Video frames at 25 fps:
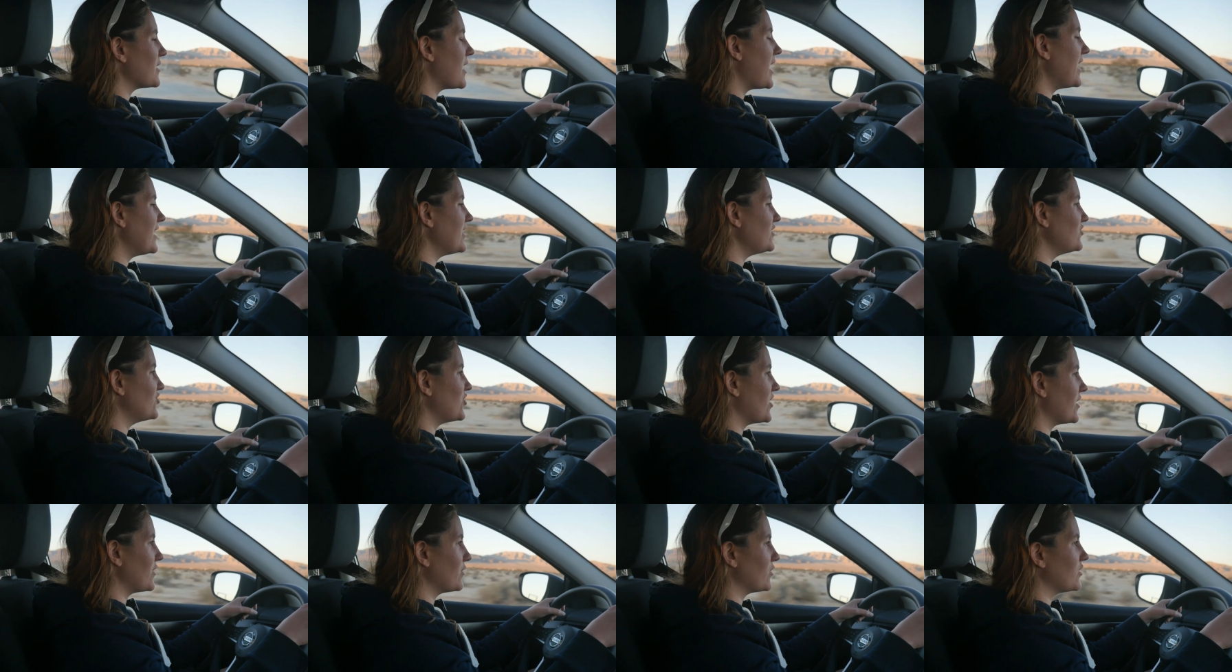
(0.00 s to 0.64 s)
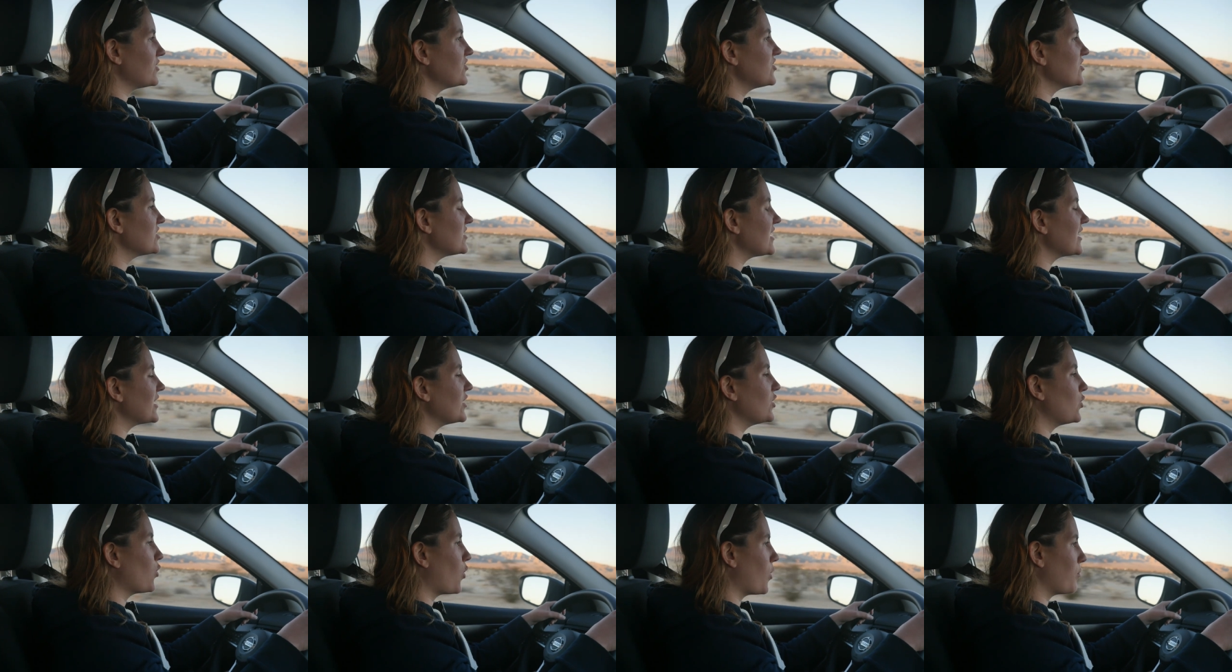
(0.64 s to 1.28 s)
And in general, just
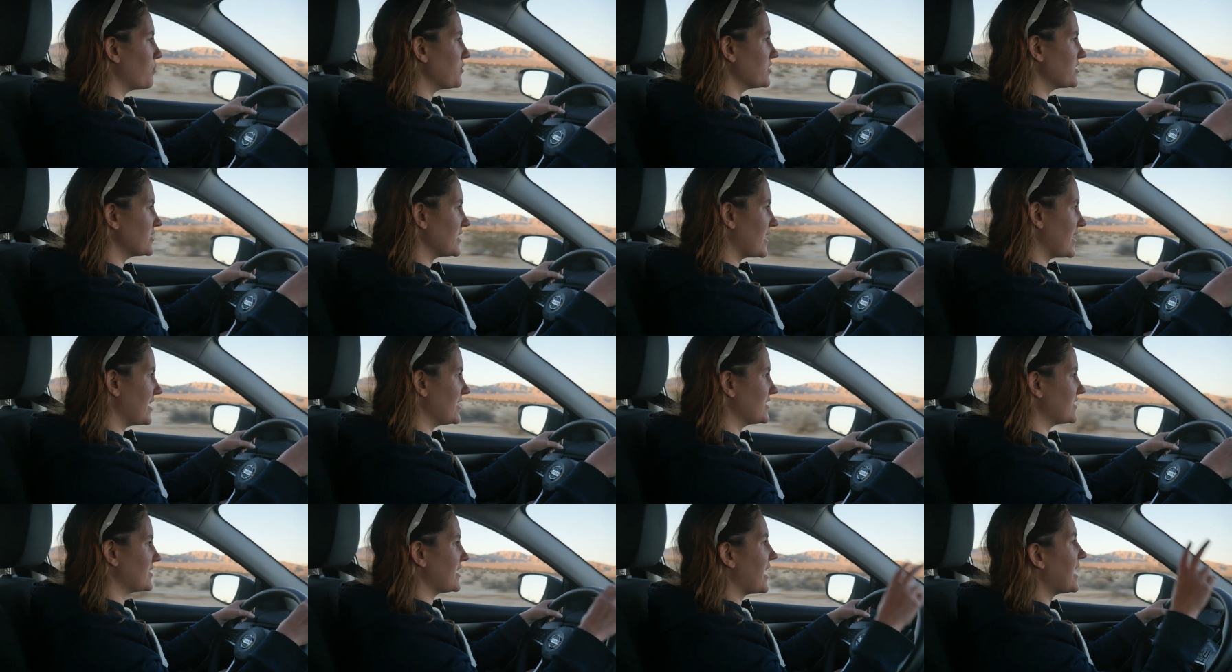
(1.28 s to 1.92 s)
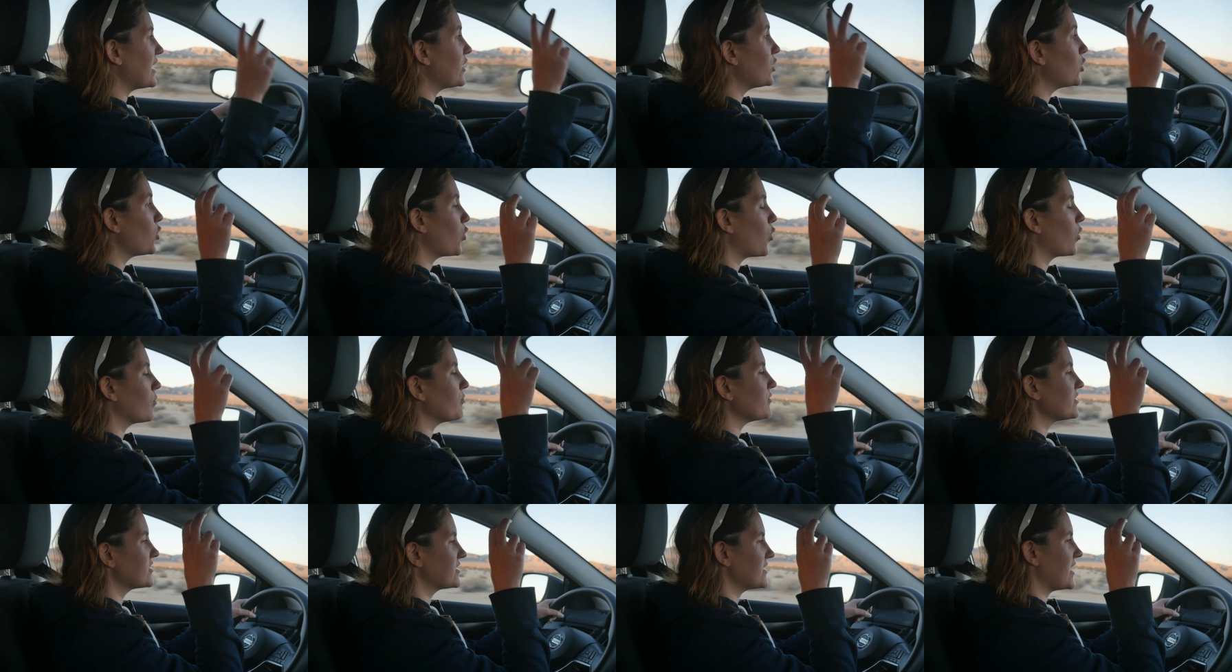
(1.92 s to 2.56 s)
like a normal sized, a
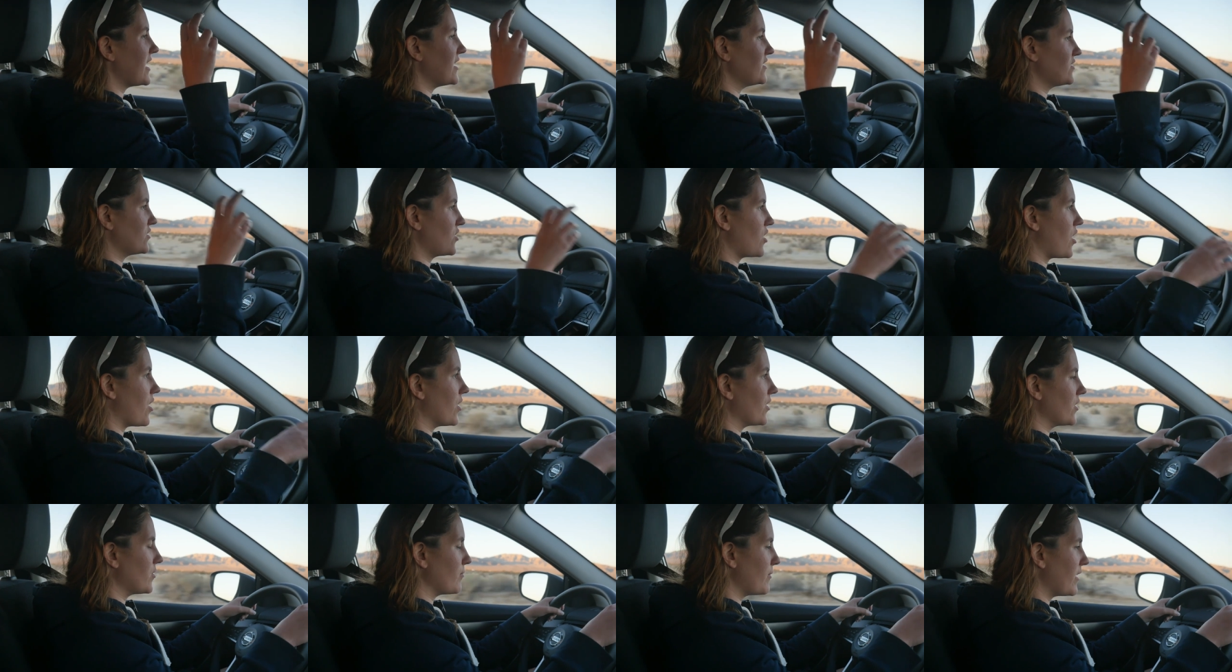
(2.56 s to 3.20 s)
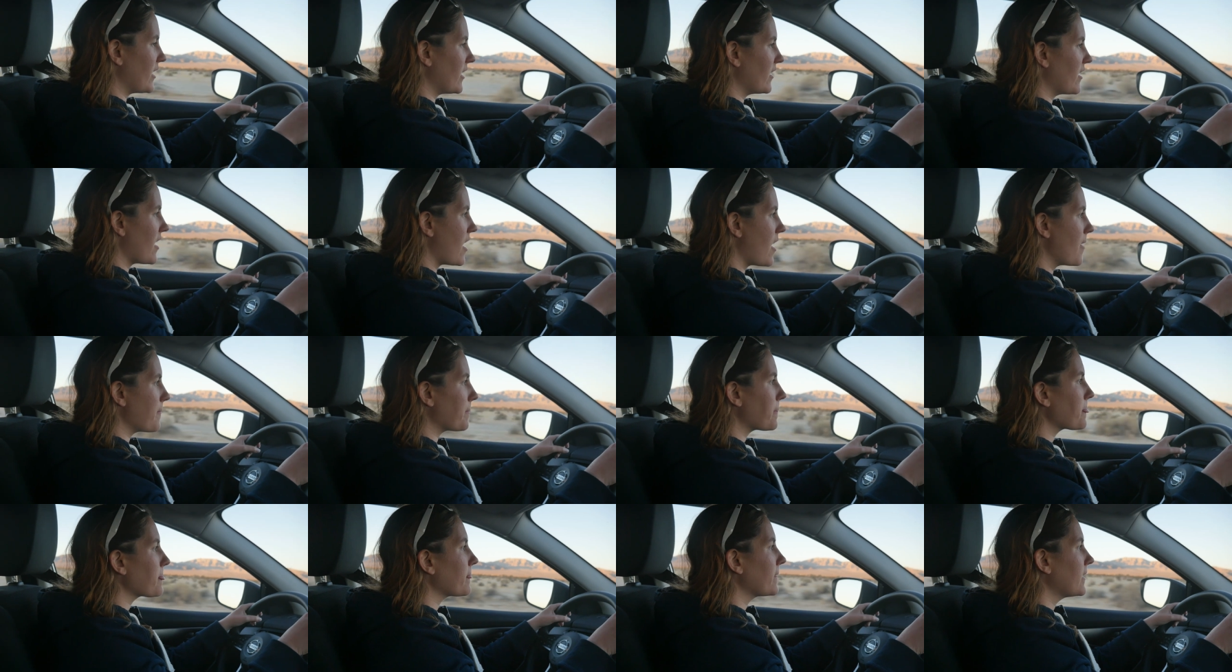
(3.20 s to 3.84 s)
normal sized car in
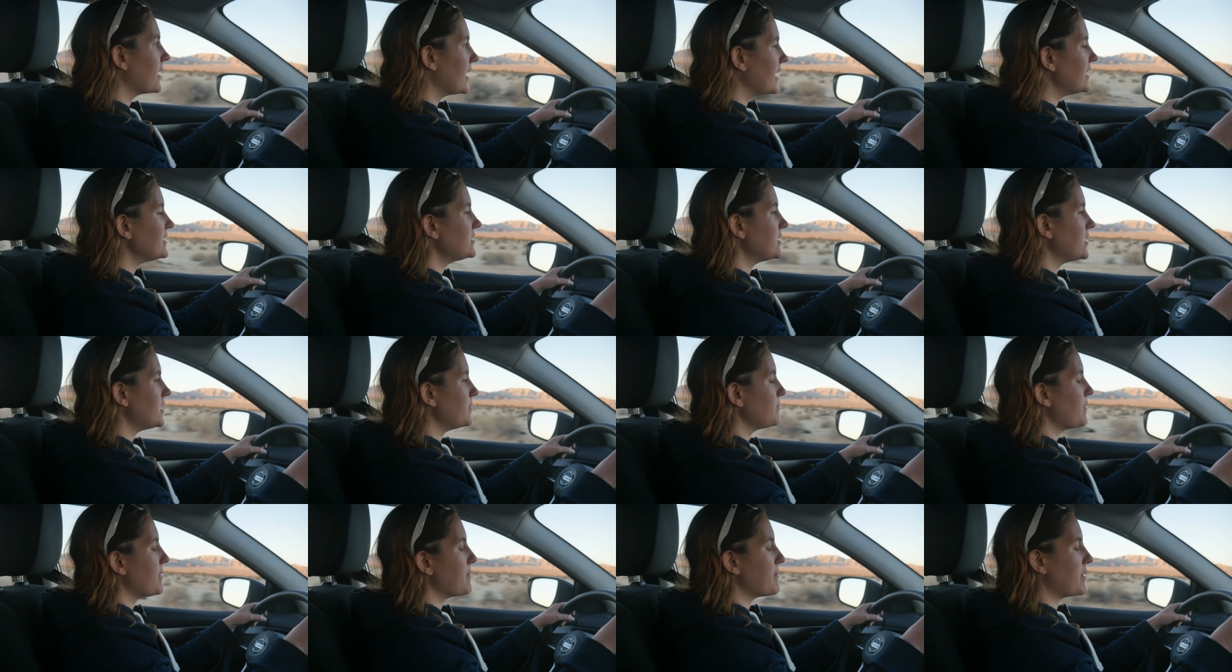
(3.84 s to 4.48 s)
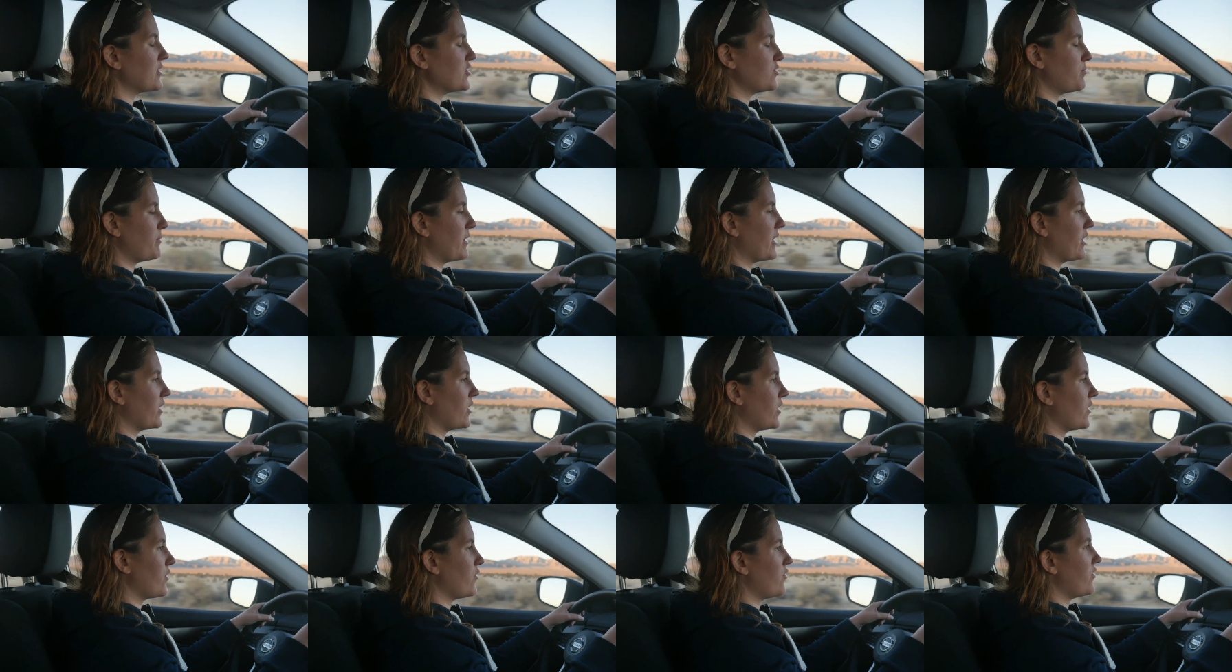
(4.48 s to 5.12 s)
America it's going to be much
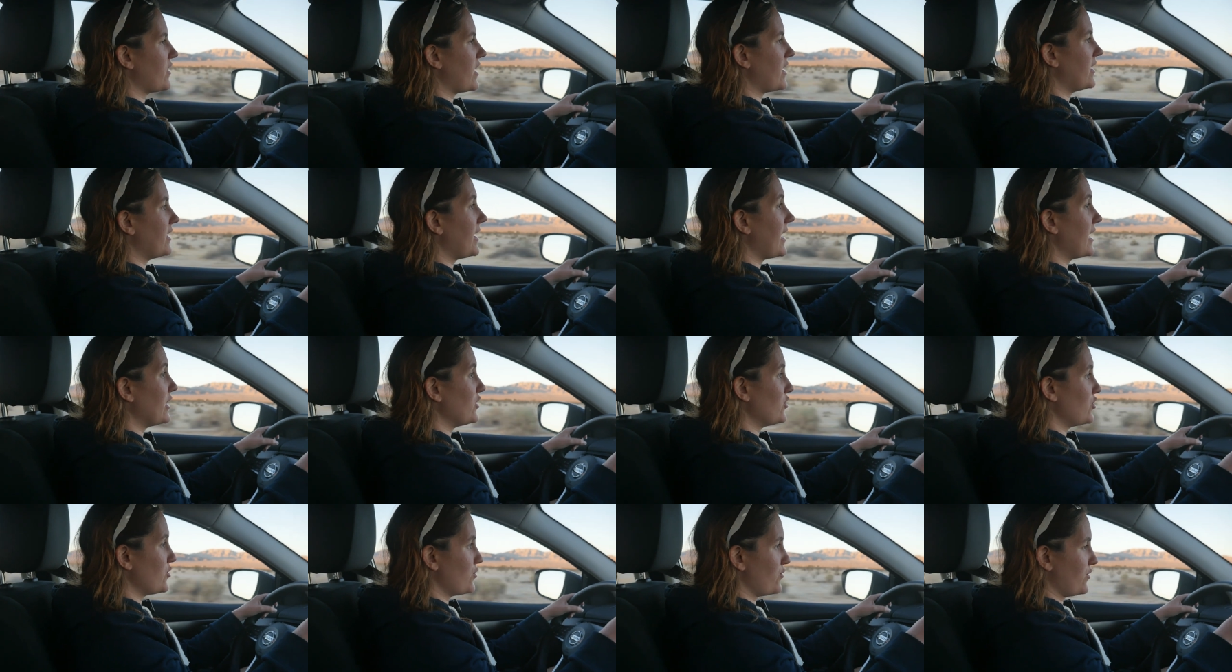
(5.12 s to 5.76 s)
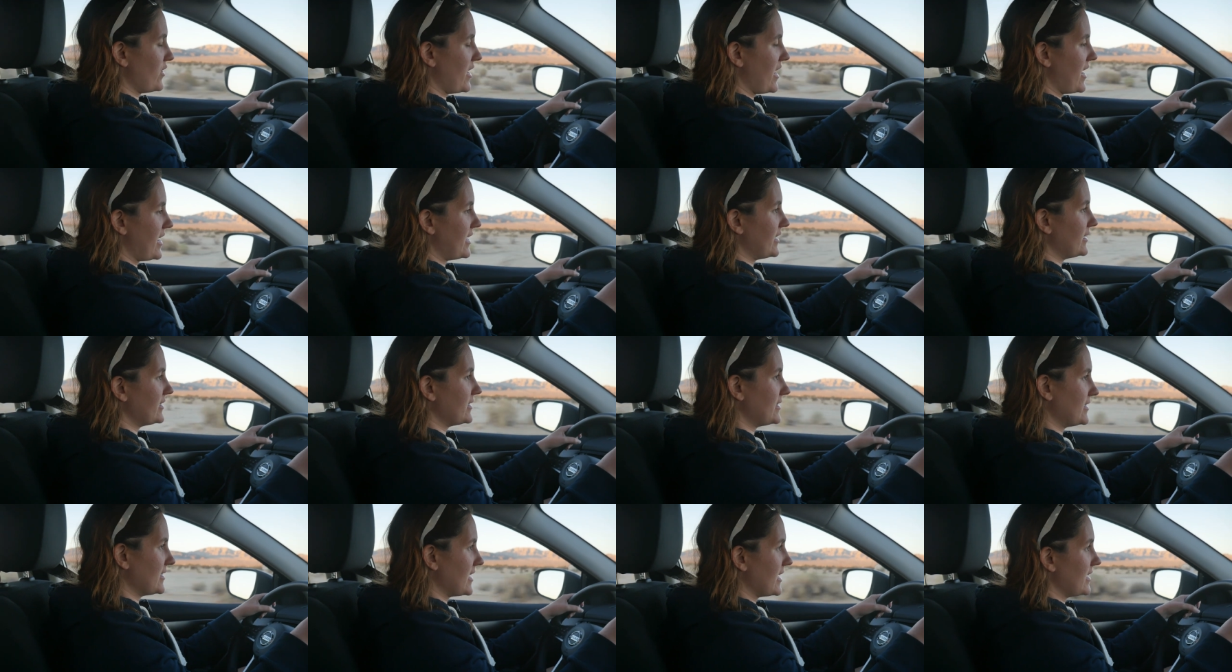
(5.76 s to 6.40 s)
bigger than a
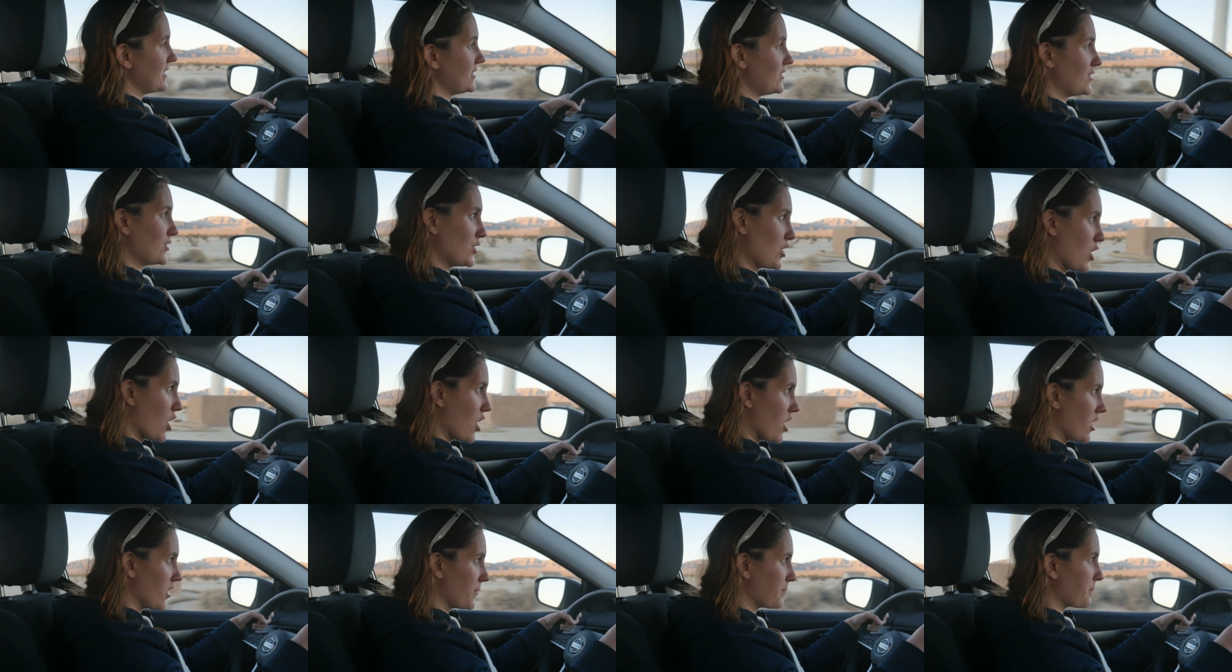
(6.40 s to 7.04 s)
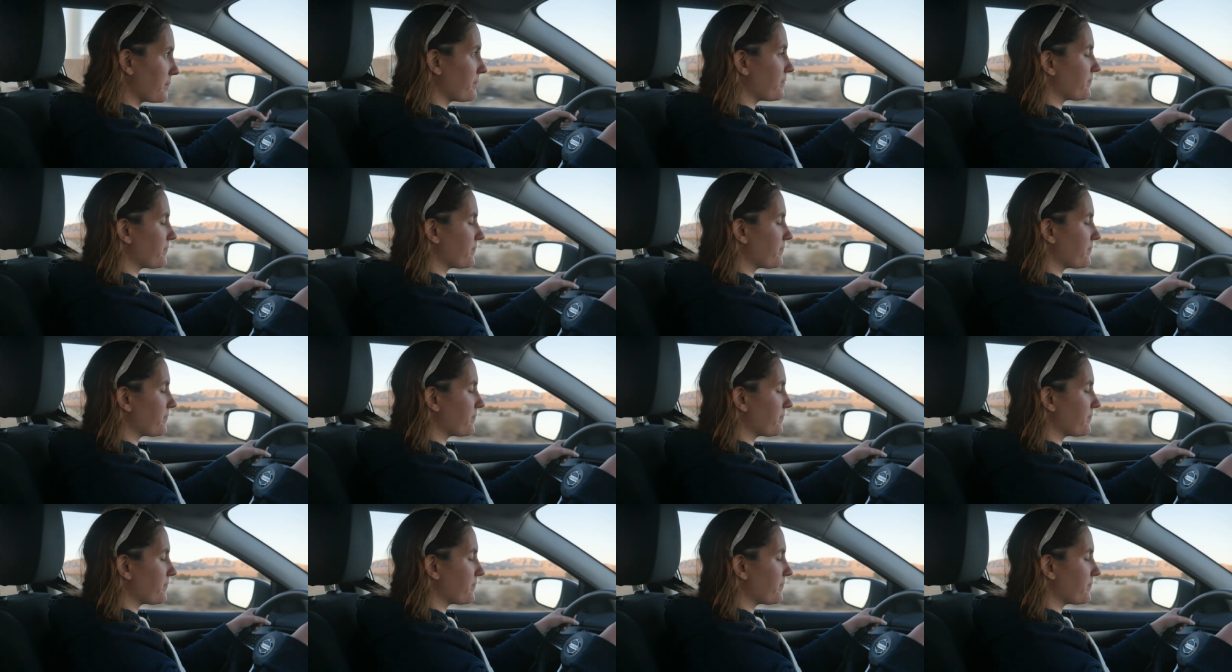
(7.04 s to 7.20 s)
UK sized car.